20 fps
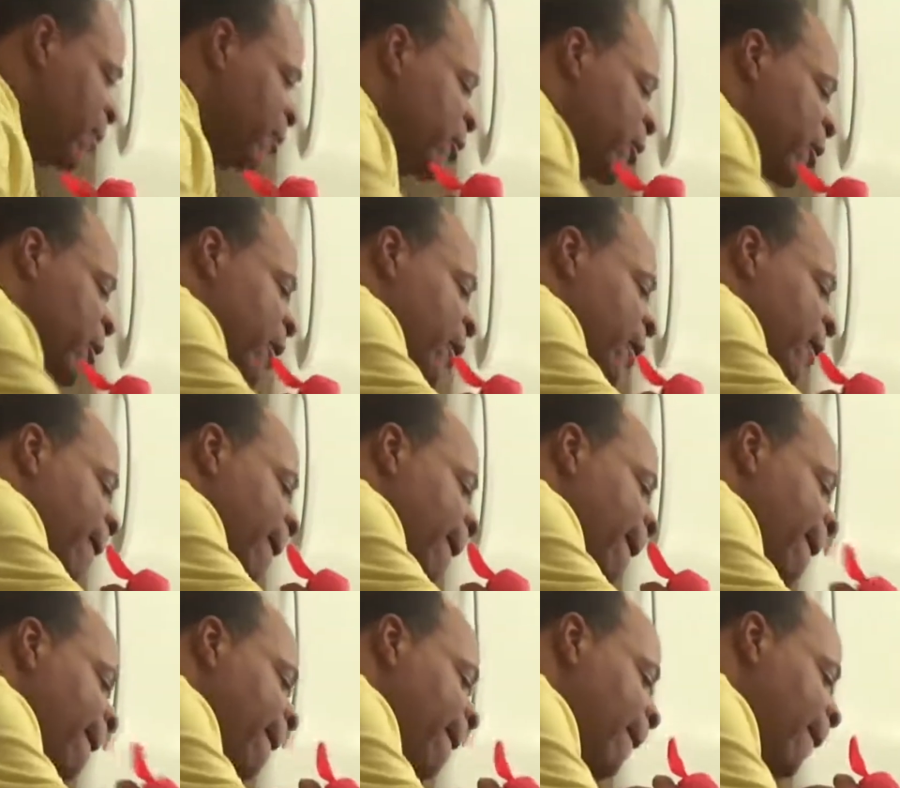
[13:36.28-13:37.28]
I'm going to
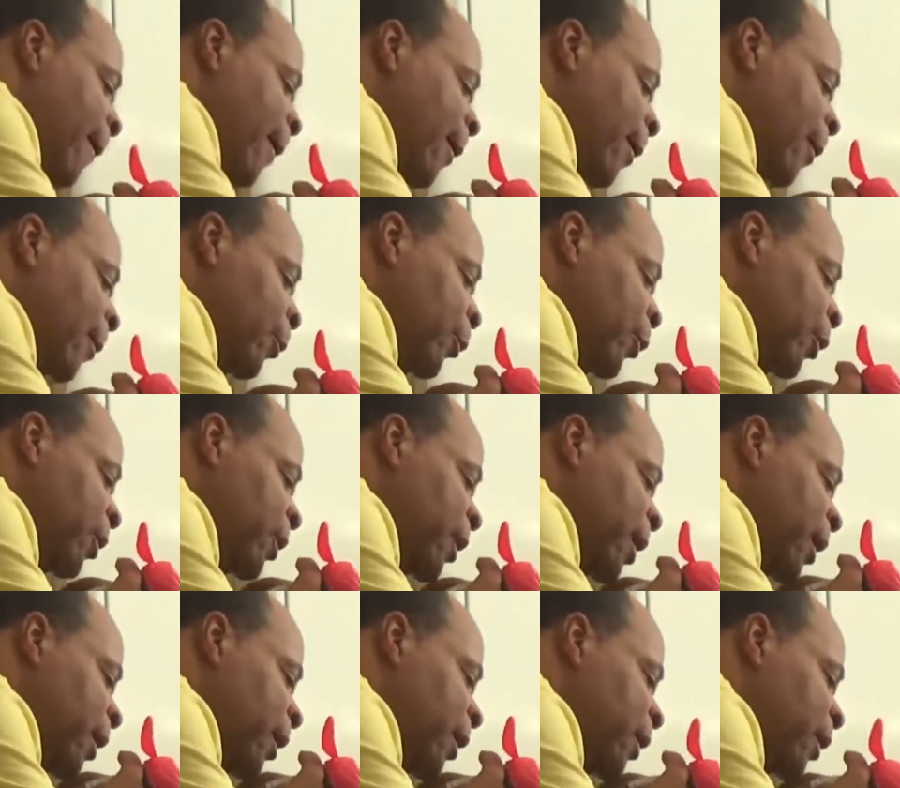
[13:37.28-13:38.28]

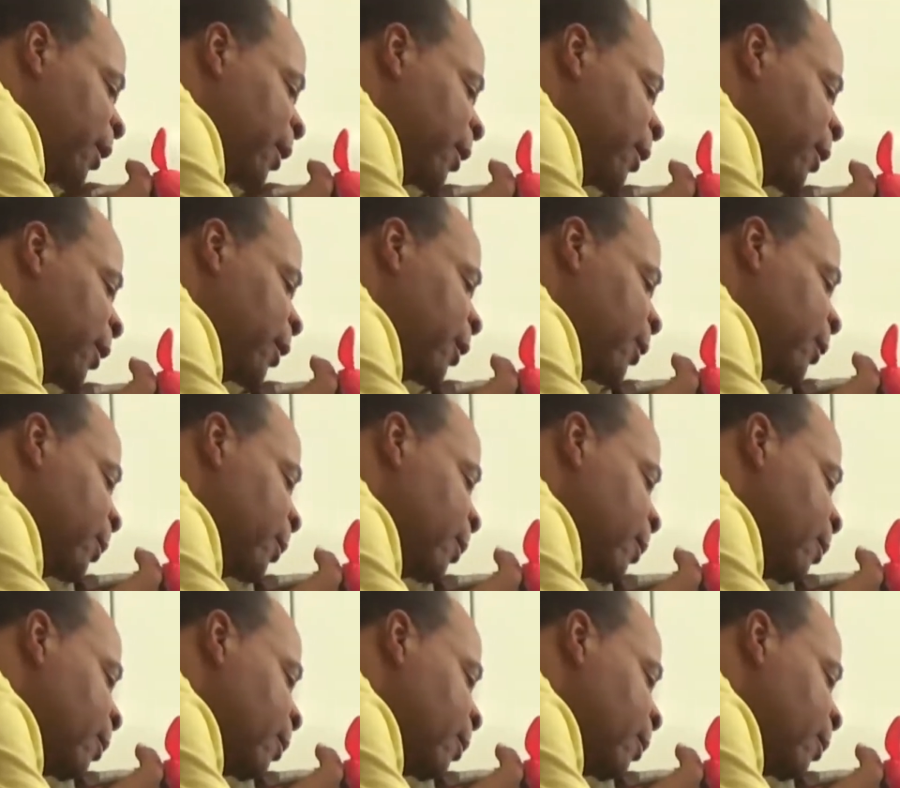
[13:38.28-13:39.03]
put that in here.